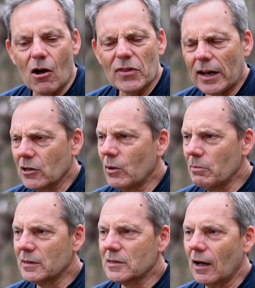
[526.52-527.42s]
that
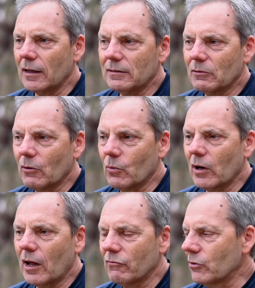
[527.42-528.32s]
equipment side,
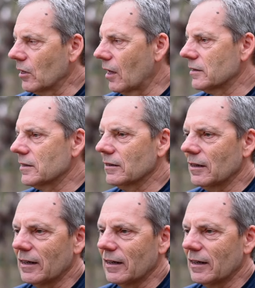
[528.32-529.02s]
what I've realized,